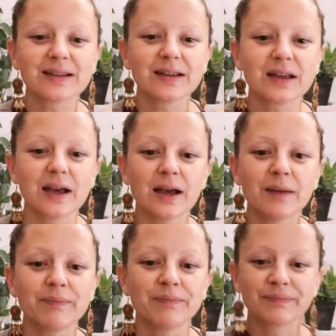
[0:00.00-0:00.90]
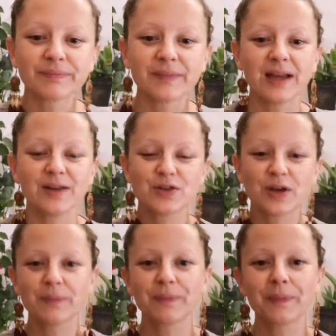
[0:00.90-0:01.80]
hello
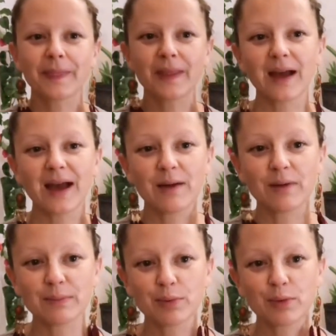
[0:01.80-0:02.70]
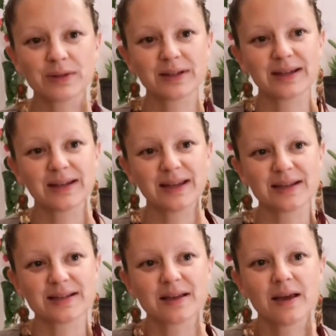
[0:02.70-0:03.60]
Joe, how important it is